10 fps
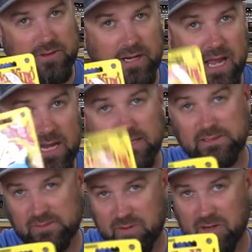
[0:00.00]
the Night
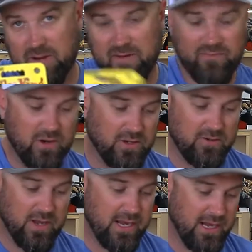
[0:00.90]
Spinnerbait for all you
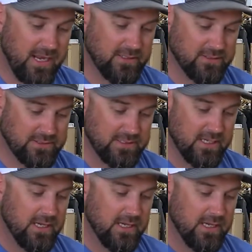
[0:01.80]
night anglers.